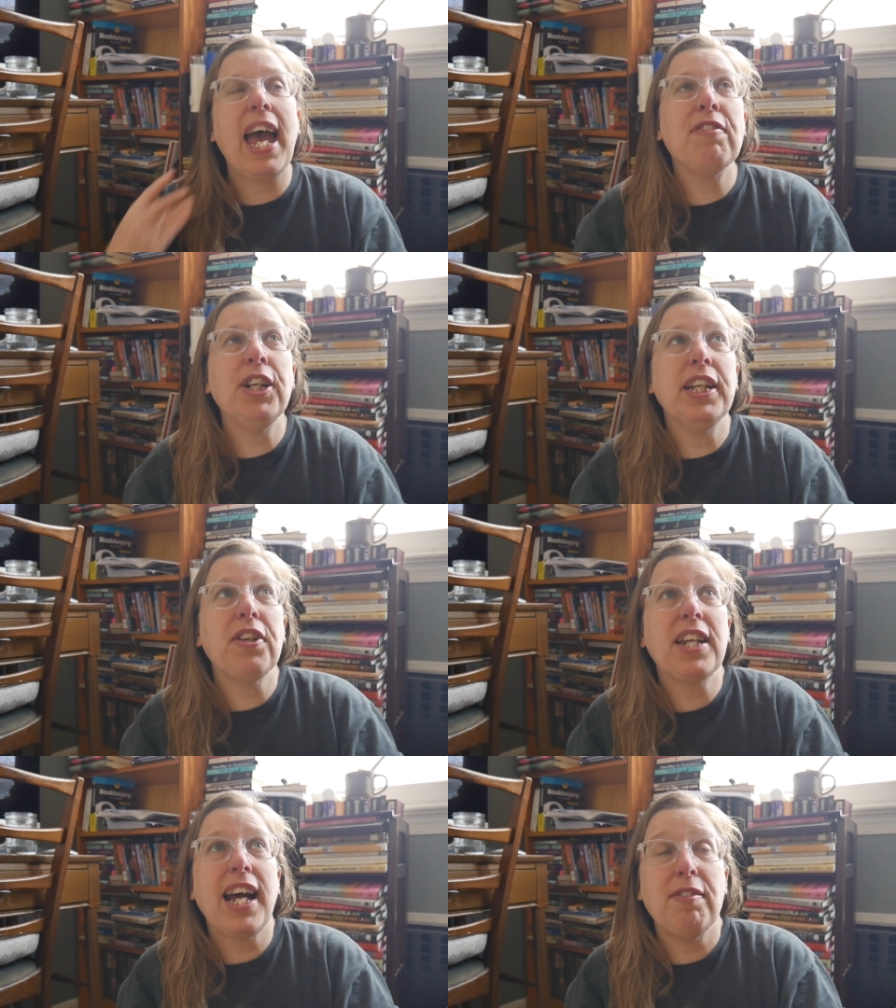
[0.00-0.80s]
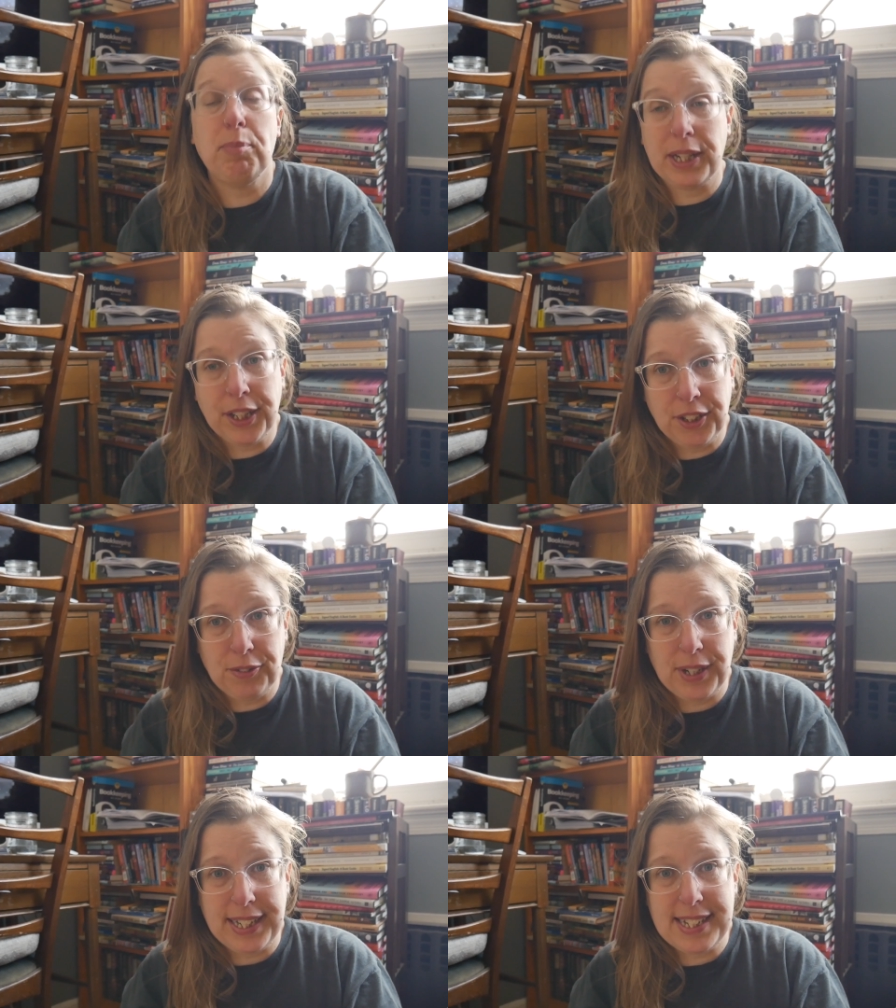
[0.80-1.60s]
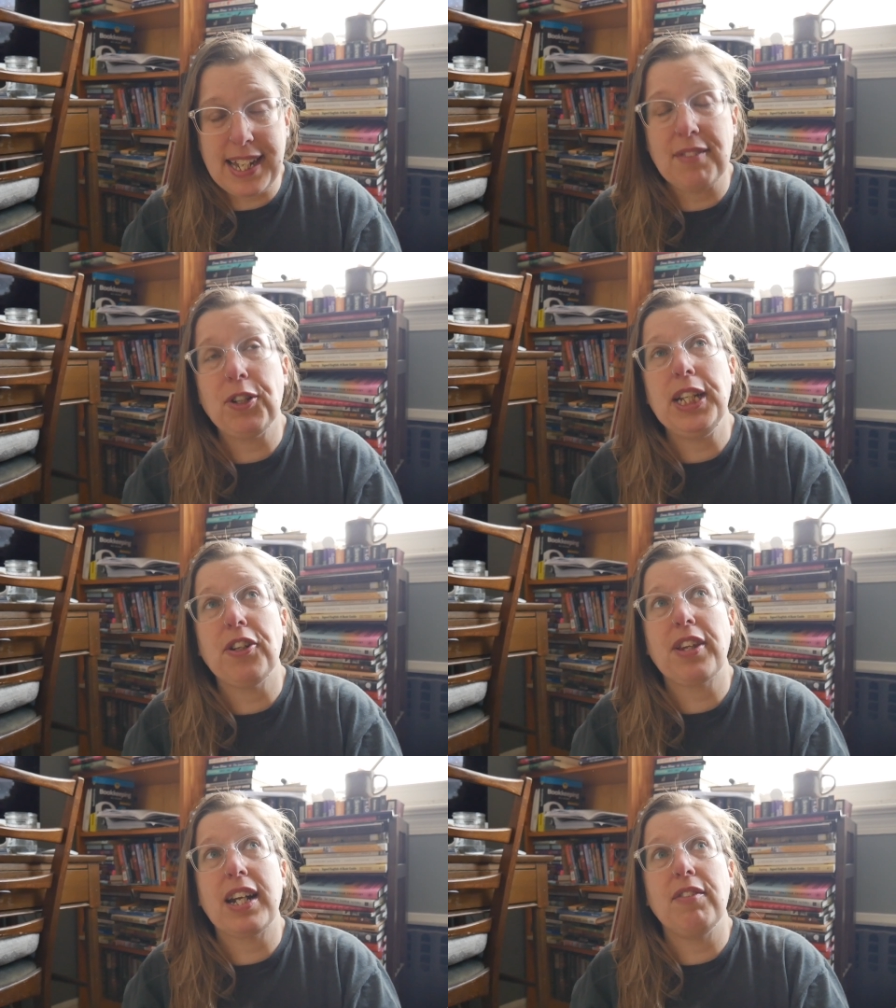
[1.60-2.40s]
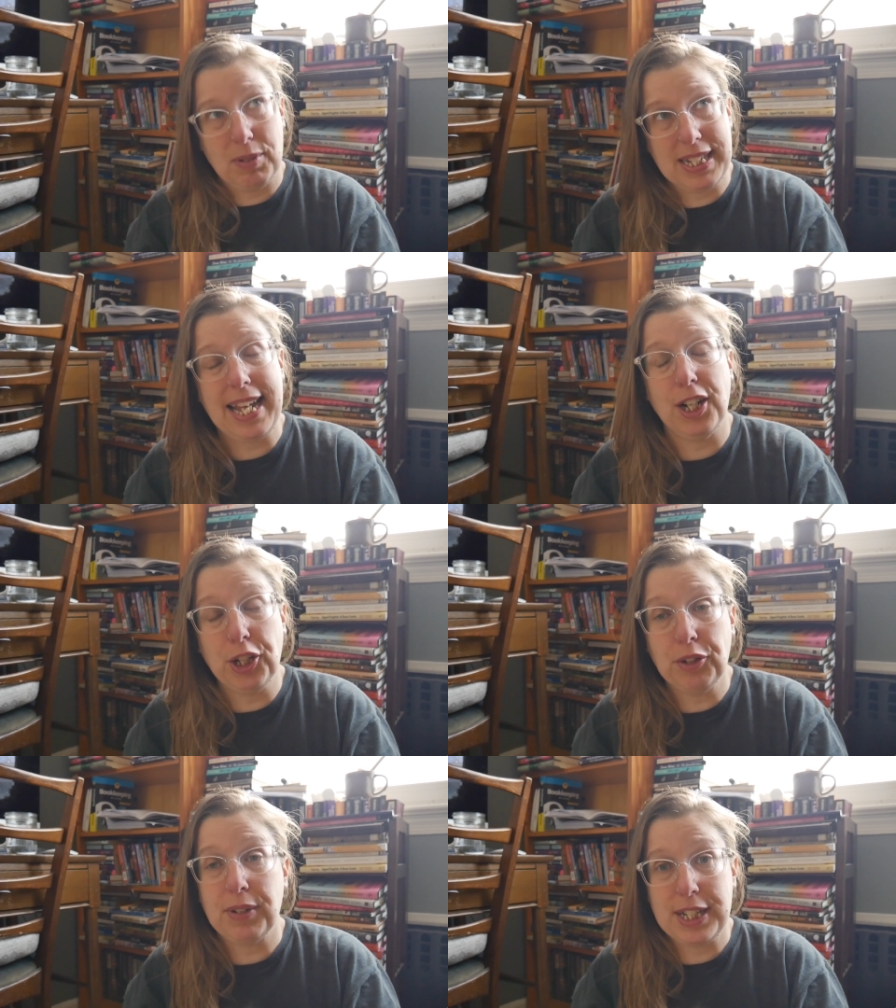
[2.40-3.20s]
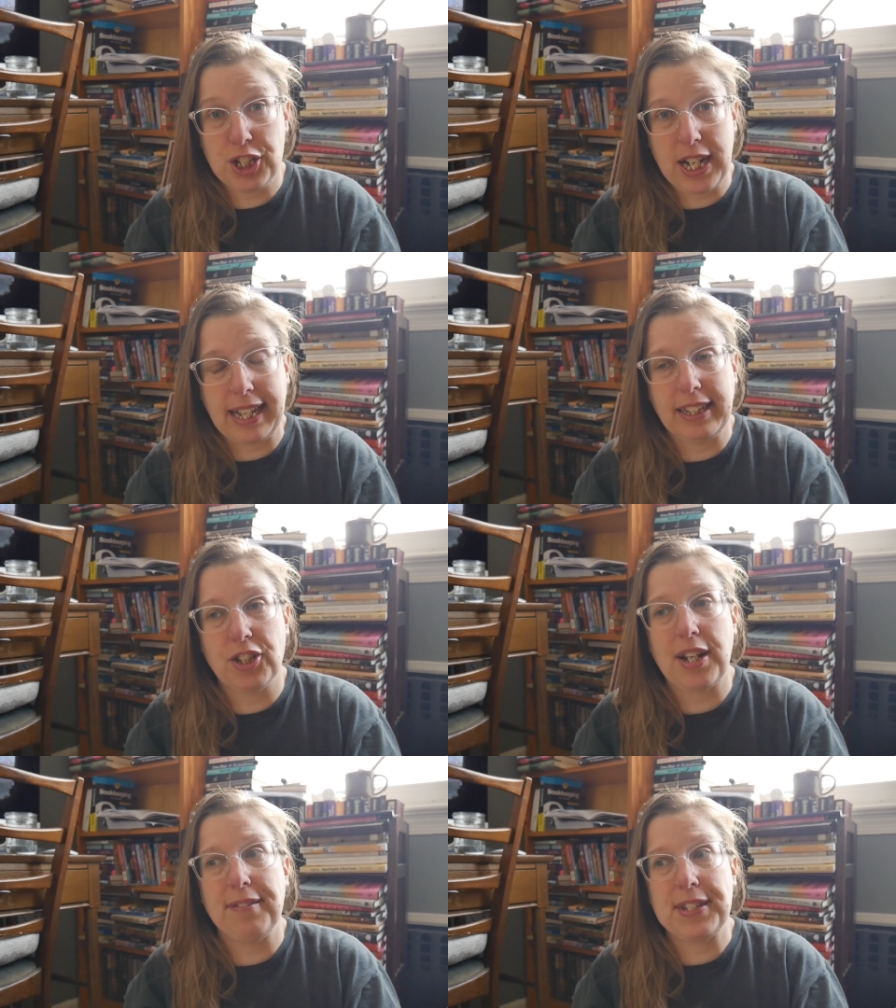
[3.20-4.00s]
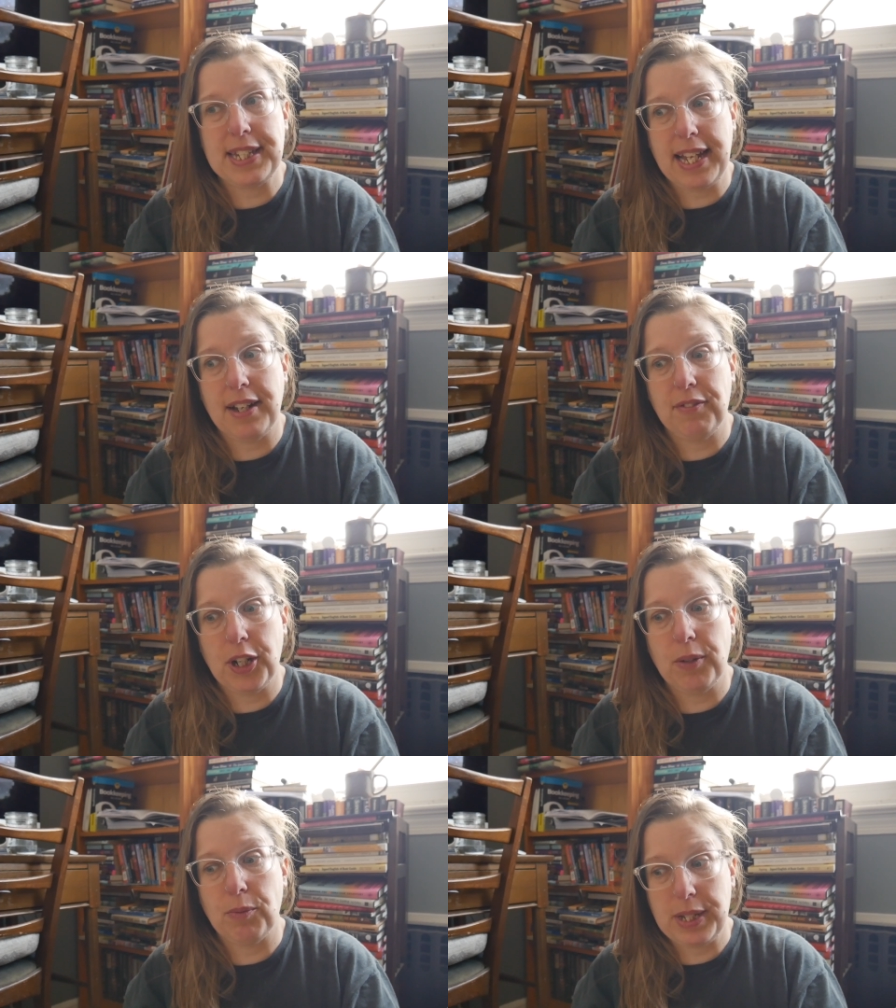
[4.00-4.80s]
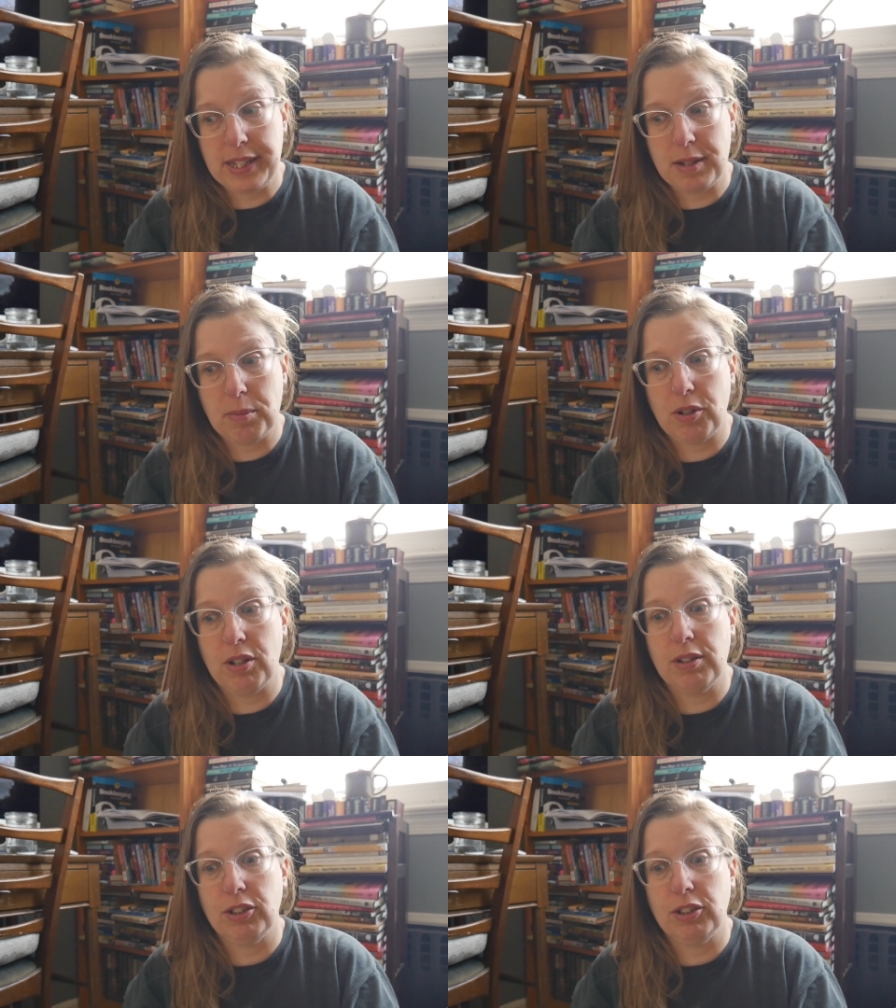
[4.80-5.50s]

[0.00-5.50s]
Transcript: Every year that I've been on Goodreads, every year that I've set a Goodreads challenge, I've set a very reasonable